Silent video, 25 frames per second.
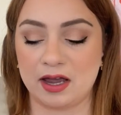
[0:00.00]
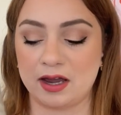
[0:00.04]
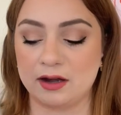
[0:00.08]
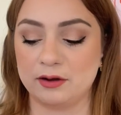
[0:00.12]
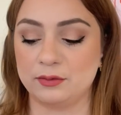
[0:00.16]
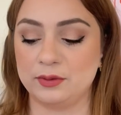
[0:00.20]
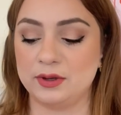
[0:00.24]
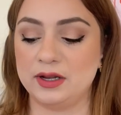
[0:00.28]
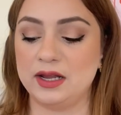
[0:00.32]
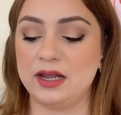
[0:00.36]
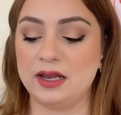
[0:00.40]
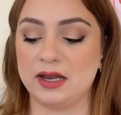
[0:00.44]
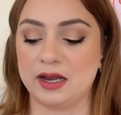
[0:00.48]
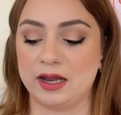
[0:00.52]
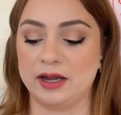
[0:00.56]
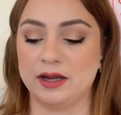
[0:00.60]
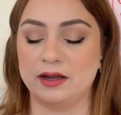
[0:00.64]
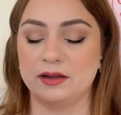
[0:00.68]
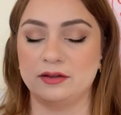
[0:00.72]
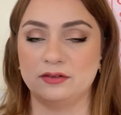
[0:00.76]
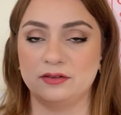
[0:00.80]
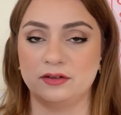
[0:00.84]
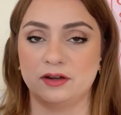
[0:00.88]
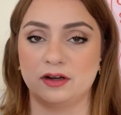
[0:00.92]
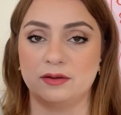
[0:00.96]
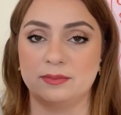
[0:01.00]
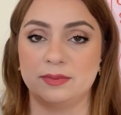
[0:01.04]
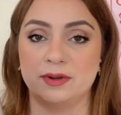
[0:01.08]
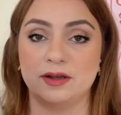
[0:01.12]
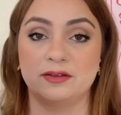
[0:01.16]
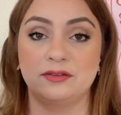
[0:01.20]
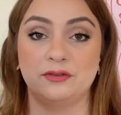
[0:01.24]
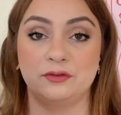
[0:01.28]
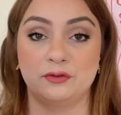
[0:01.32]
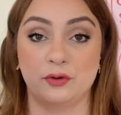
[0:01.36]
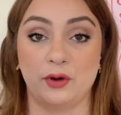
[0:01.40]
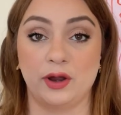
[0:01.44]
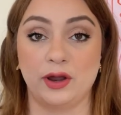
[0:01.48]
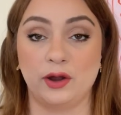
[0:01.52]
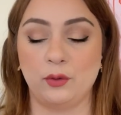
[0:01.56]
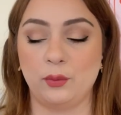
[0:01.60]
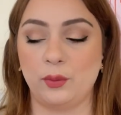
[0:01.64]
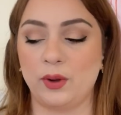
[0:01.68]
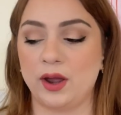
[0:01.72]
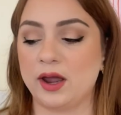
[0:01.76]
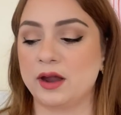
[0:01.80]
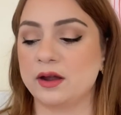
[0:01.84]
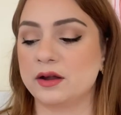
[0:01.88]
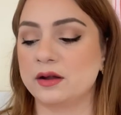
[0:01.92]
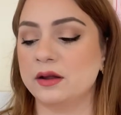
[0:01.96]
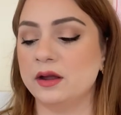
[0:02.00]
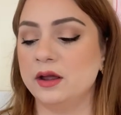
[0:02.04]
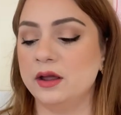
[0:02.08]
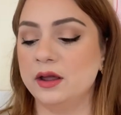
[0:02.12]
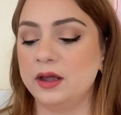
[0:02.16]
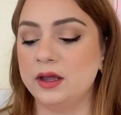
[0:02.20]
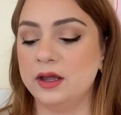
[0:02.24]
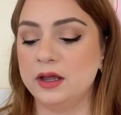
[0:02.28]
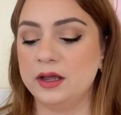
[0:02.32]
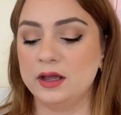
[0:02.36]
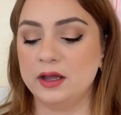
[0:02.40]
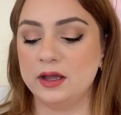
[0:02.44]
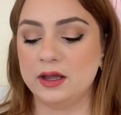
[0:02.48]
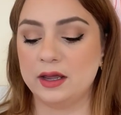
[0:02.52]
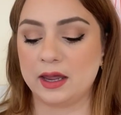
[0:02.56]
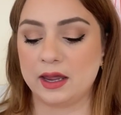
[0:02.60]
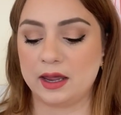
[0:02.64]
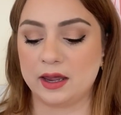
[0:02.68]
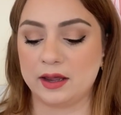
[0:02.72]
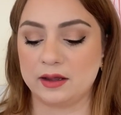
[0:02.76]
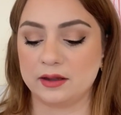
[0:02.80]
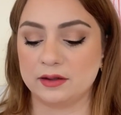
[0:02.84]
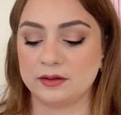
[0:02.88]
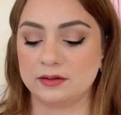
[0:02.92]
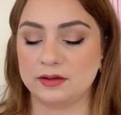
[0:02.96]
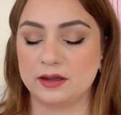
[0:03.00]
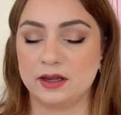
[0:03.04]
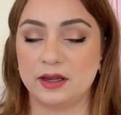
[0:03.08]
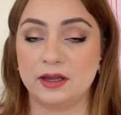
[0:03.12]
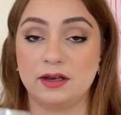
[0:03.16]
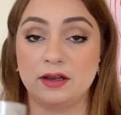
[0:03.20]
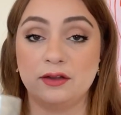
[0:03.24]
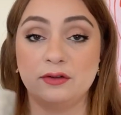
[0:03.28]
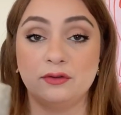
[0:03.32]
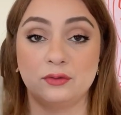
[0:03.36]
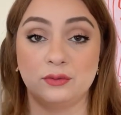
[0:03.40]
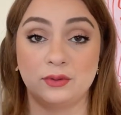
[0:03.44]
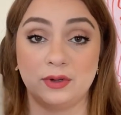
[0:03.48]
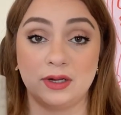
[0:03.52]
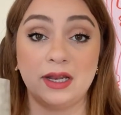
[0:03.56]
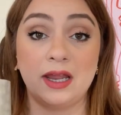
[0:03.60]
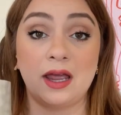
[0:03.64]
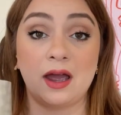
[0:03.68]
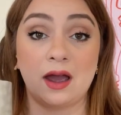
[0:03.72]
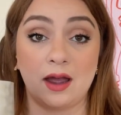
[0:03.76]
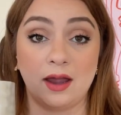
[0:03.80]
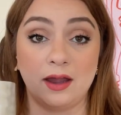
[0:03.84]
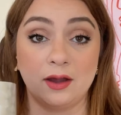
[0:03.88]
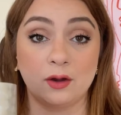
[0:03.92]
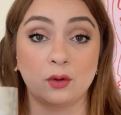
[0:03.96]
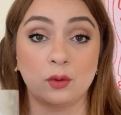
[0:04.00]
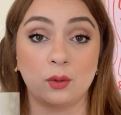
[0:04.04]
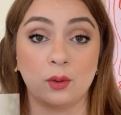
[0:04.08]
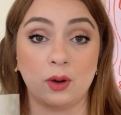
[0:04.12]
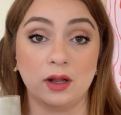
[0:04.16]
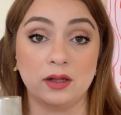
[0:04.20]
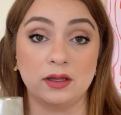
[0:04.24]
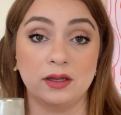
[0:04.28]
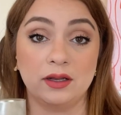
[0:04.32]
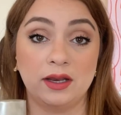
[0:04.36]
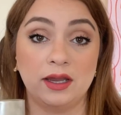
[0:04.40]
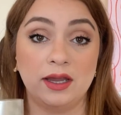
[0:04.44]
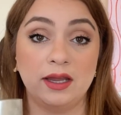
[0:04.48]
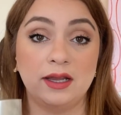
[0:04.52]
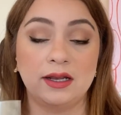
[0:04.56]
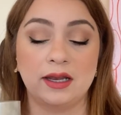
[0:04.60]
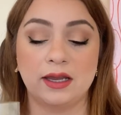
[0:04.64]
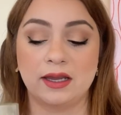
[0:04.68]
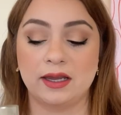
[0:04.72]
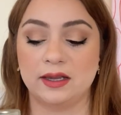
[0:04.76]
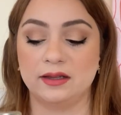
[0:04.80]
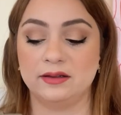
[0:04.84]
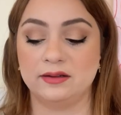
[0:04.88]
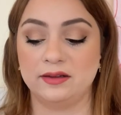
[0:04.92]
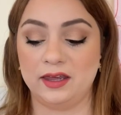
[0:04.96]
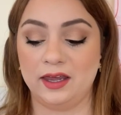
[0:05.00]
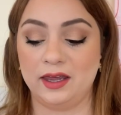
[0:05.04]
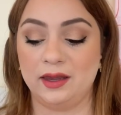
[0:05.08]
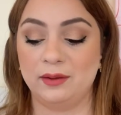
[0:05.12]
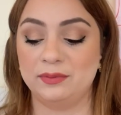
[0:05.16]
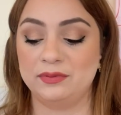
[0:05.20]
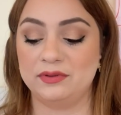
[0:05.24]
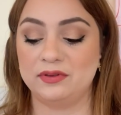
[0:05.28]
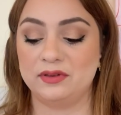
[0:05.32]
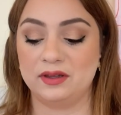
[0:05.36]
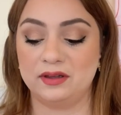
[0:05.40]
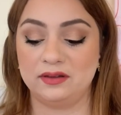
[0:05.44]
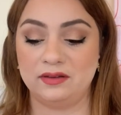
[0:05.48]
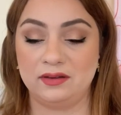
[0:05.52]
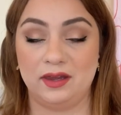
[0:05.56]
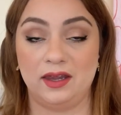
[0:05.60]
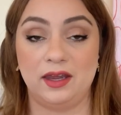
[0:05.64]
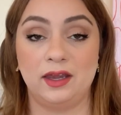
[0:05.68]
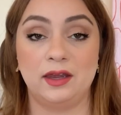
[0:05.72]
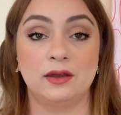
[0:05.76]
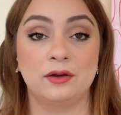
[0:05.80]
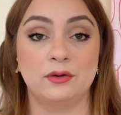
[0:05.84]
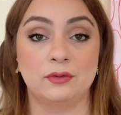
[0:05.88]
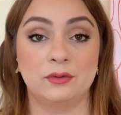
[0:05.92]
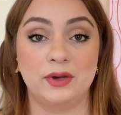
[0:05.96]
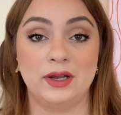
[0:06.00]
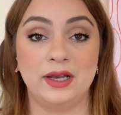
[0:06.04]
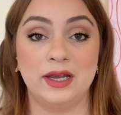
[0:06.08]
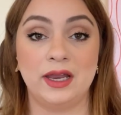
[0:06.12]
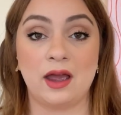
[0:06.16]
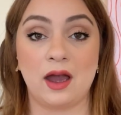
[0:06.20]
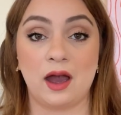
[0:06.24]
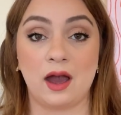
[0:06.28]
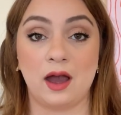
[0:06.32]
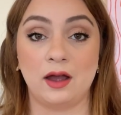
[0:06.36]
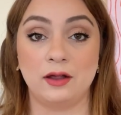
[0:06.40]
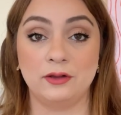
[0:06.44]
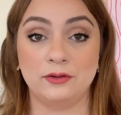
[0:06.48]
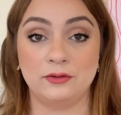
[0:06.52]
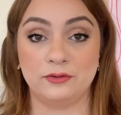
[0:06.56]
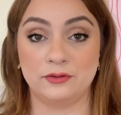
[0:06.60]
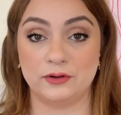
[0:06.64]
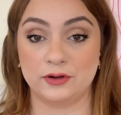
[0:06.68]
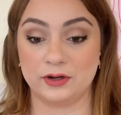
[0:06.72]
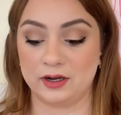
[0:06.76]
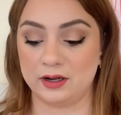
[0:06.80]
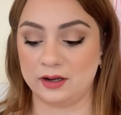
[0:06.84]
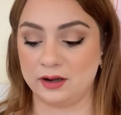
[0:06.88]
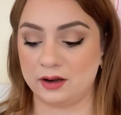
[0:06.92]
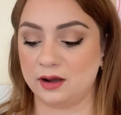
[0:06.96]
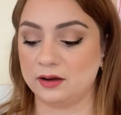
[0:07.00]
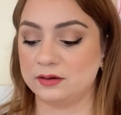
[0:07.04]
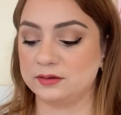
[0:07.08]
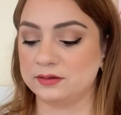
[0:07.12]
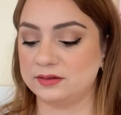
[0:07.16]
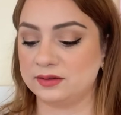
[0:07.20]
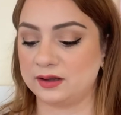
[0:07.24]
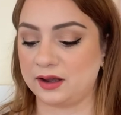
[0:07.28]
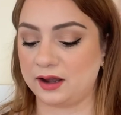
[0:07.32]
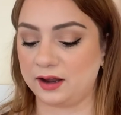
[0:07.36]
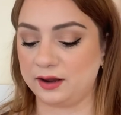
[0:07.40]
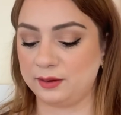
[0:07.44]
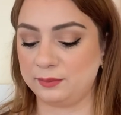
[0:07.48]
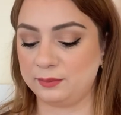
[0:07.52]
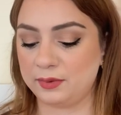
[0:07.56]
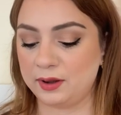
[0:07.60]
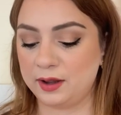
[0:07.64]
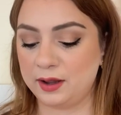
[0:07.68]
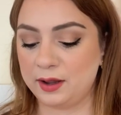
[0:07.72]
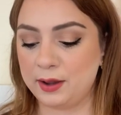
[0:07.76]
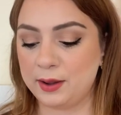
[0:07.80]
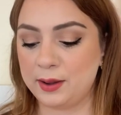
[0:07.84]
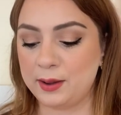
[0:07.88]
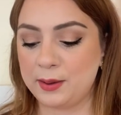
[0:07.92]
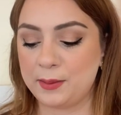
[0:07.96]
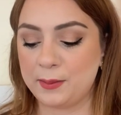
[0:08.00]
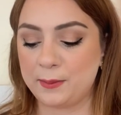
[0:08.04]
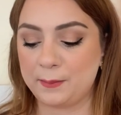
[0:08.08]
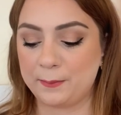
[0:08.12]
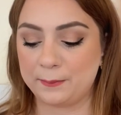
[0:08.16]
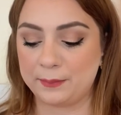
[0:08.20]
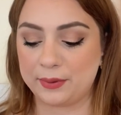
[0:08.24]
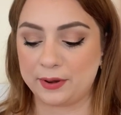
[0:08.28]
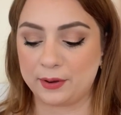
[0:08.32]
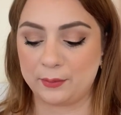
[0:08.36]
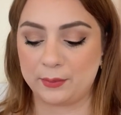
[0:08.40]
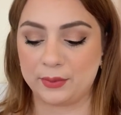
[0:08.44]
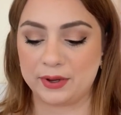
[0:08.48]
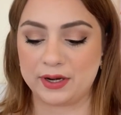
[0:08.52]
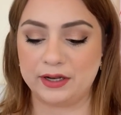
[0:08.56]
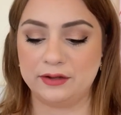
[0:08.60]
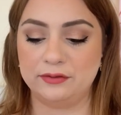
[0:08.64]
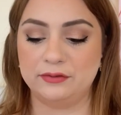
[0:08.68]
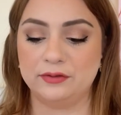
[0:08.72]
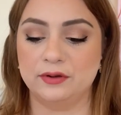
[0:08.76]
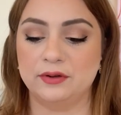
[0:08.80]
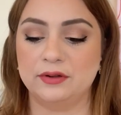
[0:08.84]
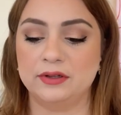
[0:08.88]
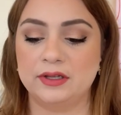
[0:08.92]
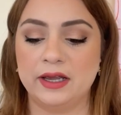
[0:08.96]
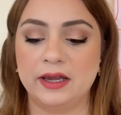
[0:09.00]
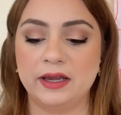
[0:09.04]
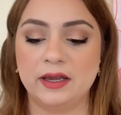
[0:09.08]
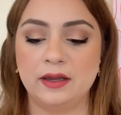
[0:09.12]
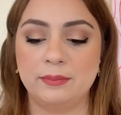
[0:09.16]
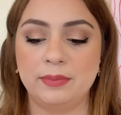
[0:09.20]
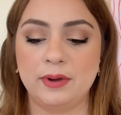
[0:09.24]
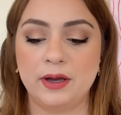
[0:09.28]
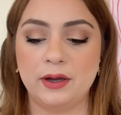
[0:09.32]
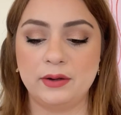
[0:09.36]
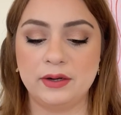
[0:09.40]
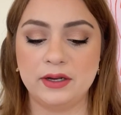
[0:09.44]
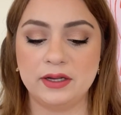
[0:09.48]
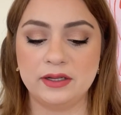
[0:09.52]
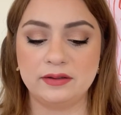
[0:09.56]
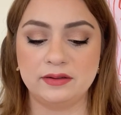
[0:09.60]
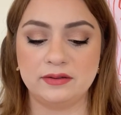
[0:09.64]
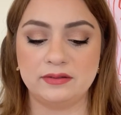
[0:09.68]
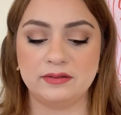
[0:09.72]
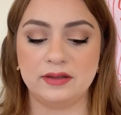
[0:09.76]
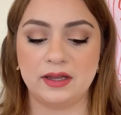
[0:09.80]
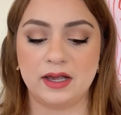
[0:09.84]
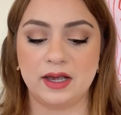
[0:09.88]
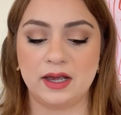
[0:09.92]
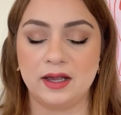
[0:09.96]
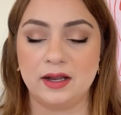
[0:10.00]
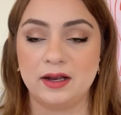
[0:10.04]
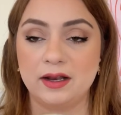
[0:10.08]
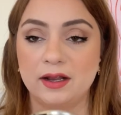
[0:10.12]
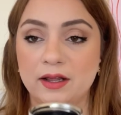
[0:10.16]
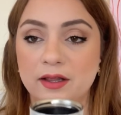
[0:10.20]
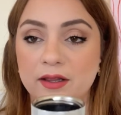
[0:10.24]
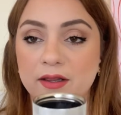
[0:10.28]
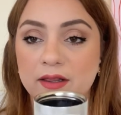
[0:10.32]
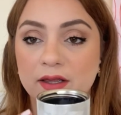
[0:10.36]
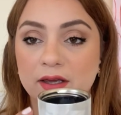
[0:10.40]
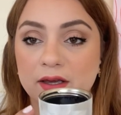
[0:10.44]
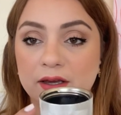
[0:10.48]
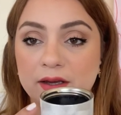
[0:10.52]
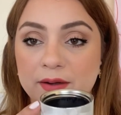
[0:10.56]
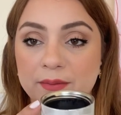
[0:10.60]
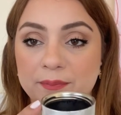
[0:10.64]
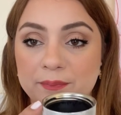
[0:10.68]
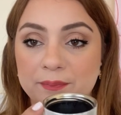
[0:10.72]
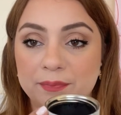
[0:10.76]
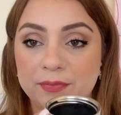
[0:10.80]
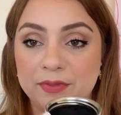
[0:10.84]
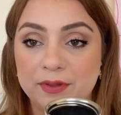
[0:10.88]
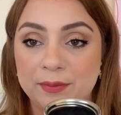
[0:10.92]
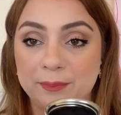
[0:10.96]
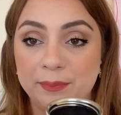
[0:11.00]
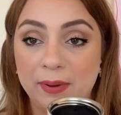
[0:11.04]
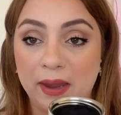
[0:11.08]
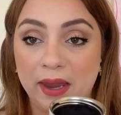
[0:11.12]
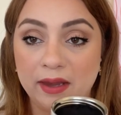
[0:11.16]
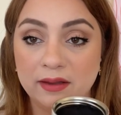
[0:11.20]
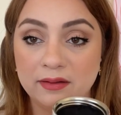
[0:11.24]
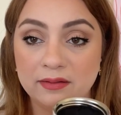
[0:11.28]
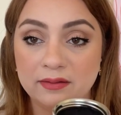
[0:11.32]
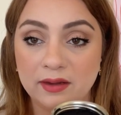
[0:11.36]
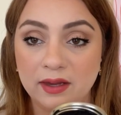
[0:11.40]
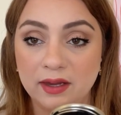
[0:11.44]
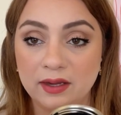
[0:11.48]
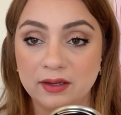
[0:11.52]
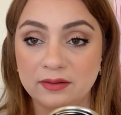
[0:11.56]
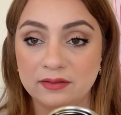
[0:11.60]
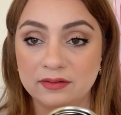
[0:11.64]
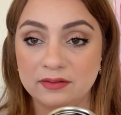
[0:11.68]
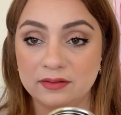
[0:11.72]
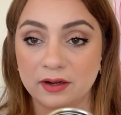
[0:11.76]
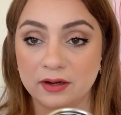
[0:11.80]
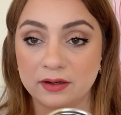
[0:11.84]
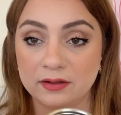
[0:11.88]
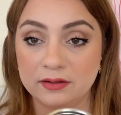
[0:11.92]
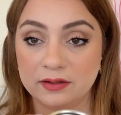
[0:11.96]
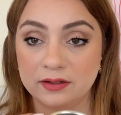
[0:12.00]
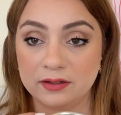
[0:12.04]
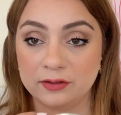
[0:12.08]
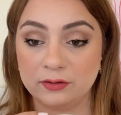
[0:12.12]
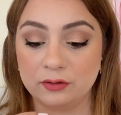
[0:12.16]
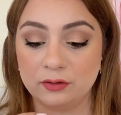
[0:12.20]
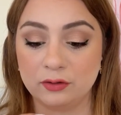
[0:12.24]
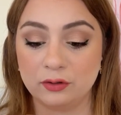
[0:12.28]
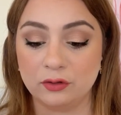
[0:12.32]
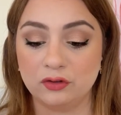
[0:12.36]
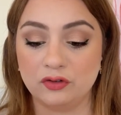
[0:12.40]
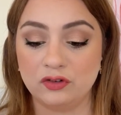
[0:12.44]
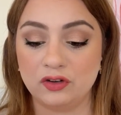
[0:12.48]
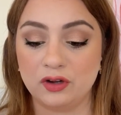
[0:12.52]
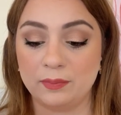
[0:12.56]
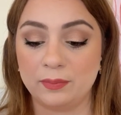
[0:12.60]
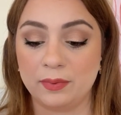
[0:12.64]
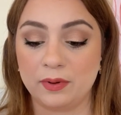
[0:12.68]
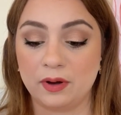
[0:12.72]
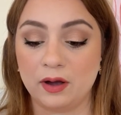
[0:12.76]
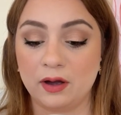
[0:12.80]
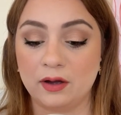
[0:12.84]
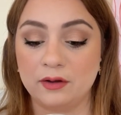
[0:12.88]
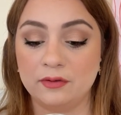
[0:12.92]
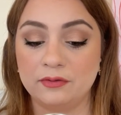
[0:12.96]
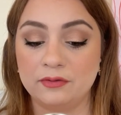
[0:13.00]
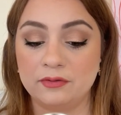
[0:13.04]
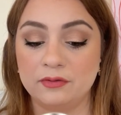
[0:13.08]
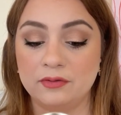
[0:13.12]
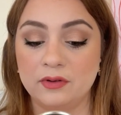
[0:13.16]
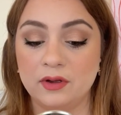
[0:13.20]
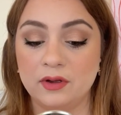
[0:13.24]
I really like Starbucks drinkware and it is really high quality like it keeps the tea really hot for a long time but what I don't like about it is that the, the painting started to chip off